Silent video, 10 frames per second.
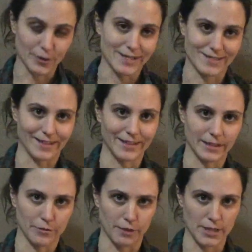
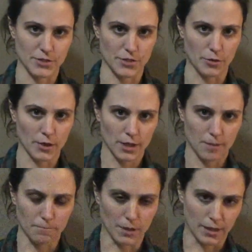translating, right? So
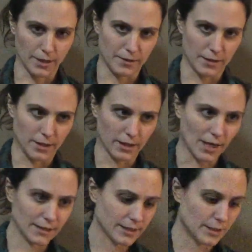the
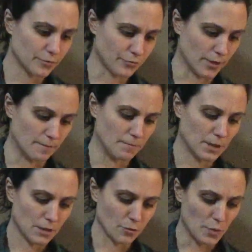content from
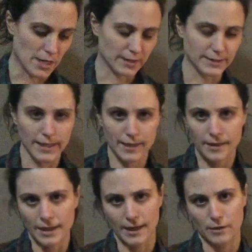week
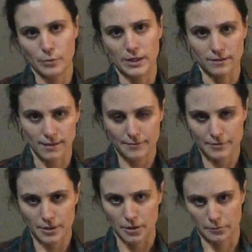10 and week
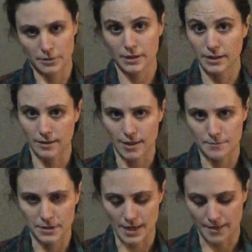11 are really going to
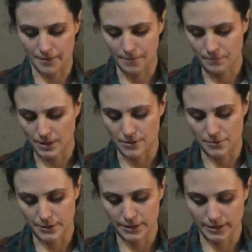come together, and they're
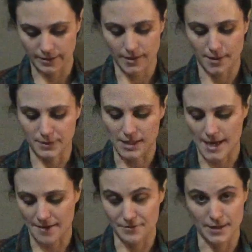really going to come
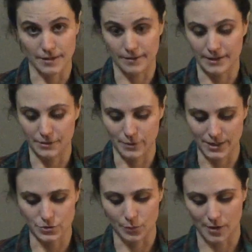alive here in
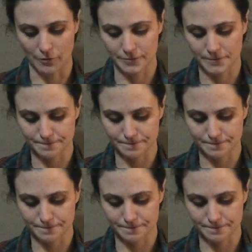week 12.